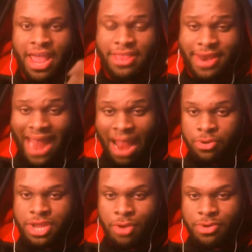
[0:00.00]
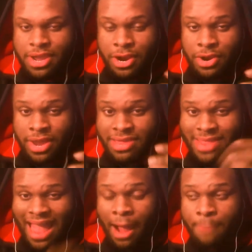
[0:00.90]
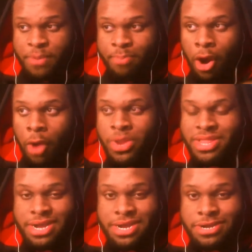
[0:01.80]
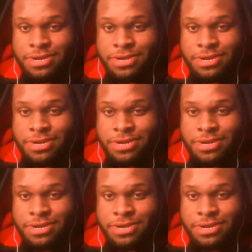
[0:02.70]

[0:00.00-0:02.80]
and the Naruto is not up to par with the